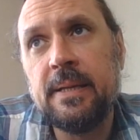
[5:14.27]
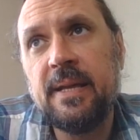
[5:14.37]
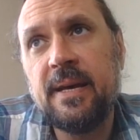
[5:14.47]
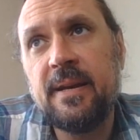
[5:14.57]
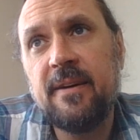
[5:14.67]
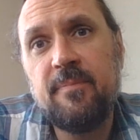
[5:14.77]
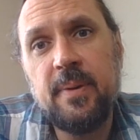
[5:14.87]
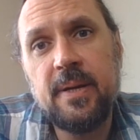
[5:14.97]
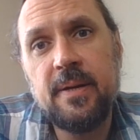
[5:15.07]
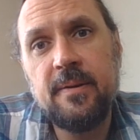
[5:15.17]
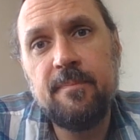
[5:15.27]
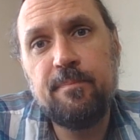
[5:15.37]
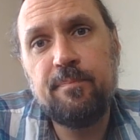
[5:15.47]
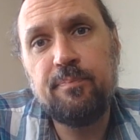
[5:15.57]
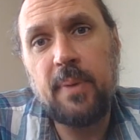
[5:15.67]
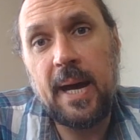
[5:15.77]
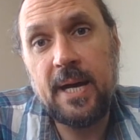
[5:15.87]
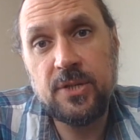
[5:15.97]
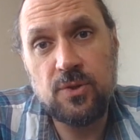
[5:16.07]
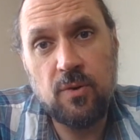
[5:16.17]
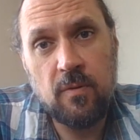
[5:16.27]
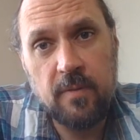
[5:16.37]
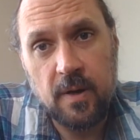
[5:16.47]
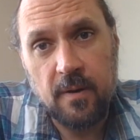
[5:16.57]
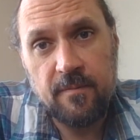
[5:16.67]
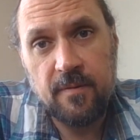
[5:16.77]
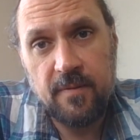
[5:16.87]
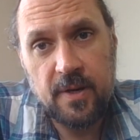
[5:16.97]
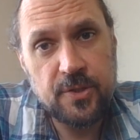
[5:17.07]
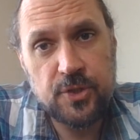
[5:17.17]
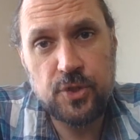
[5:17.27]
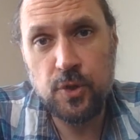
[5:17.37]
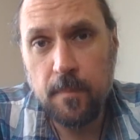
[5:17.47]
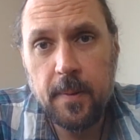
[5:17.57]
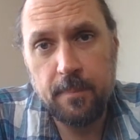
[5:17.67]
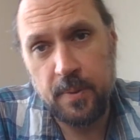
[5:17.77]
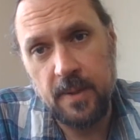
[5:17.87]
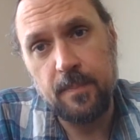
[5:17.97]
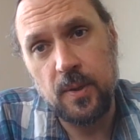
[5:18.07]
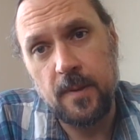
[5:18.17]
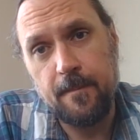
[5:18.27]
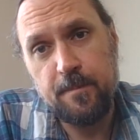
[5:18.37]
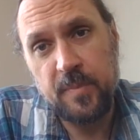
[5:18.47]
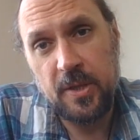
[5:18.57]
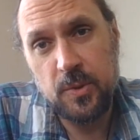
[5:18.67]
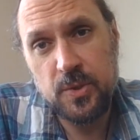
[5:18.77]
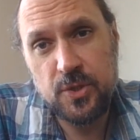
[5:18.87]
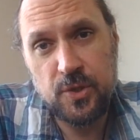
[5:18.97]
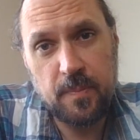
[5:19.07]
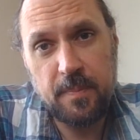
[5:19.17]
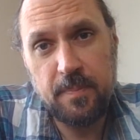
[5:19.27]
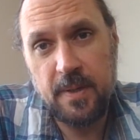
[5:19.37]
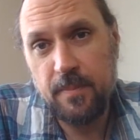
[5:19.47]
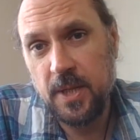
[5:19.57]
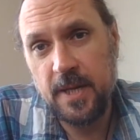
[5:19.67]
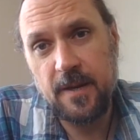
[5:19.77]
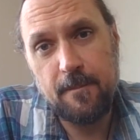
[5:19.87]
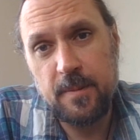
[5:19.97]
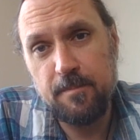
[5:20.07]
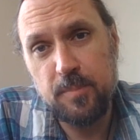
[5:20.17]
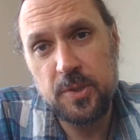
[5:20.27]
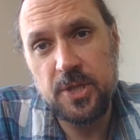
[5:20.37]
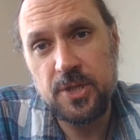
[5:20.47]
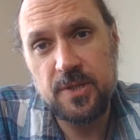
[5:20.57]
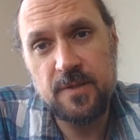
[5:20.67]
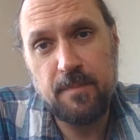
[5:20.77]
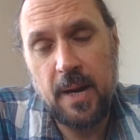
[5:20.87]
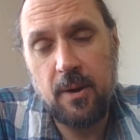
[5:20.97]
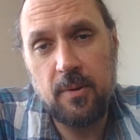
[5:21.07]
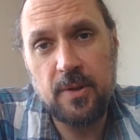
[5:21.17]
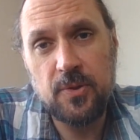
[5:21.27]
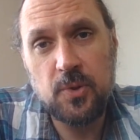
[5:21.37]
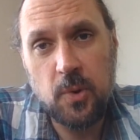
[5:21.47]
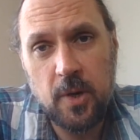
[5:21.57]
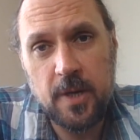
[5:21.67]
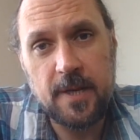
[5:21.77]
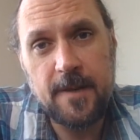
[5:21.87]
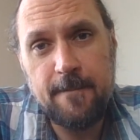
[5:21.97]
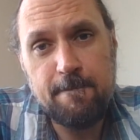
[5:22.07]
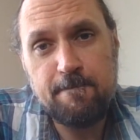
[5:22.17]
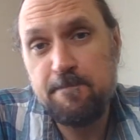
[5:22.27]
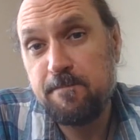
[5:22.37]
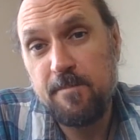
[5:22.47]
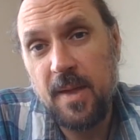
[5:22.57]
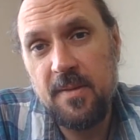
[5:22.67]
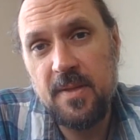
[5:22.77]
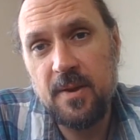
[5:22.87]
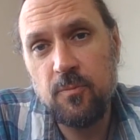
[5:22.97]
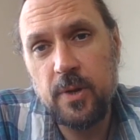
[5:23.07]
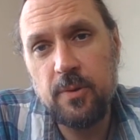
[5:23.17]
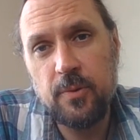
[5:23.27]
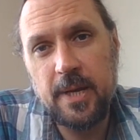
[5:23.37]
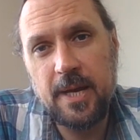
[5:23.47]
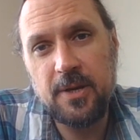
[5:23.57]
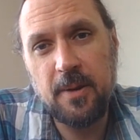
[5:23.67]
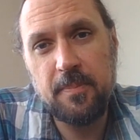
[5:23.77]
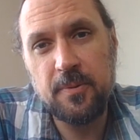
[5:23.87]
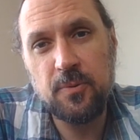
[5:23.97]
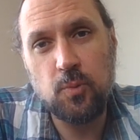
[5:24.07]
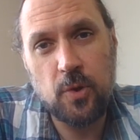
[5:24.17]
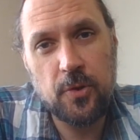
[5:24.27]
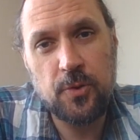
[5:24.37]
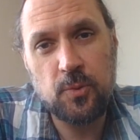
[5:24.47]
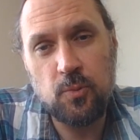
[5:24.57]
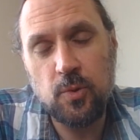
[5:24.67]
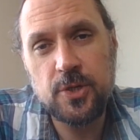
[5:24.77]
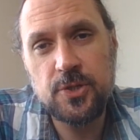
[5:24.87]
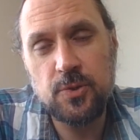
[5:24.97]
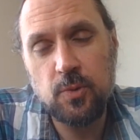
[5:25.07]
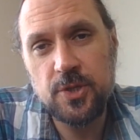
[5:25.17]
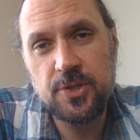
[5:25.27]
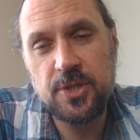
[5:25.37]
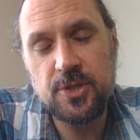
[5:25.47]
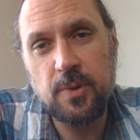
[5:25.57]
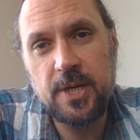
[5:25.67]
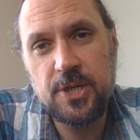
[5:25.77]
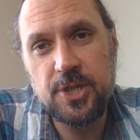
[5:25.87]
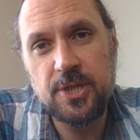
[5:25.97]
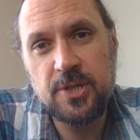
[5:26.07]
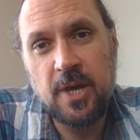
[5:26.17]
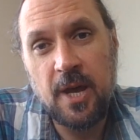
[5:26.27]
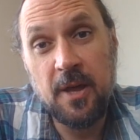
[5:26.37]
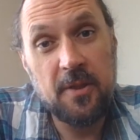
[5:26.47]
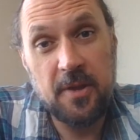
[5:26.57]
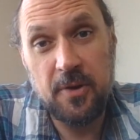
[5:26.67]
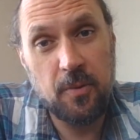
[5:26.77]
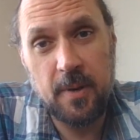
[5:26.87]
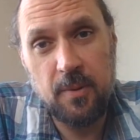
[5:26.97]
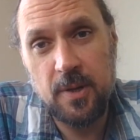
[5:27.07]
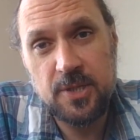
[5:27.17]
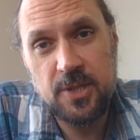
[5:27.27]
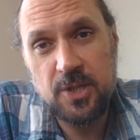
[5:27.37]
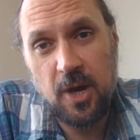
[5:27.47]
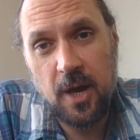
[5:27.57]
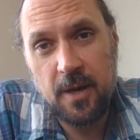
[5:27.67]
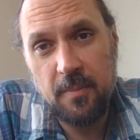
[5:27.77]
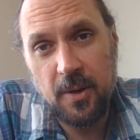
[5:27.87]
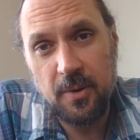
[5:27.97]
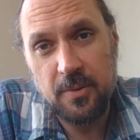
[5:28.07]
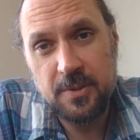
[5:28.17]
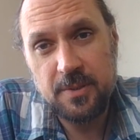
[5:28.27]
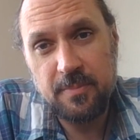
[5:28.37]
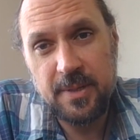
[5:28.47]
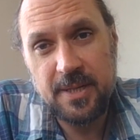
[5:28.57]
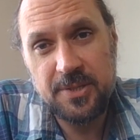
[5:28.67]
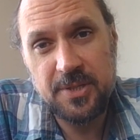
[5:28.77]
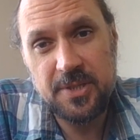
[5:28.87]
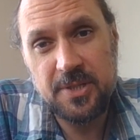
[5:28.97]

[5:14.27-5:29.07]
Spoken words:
that have been passed over for very stupid people. And those stupid people end up in positions of power and authority. And then we end up with worse and worse situations that nobody wants to talk about because